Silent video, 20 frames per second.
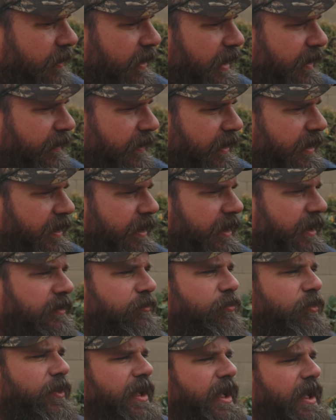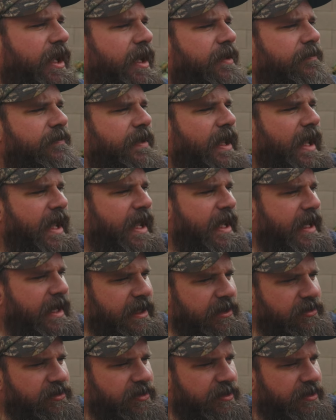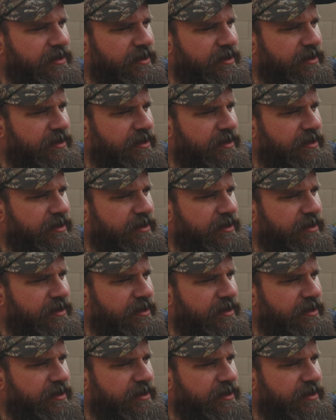and then we have eight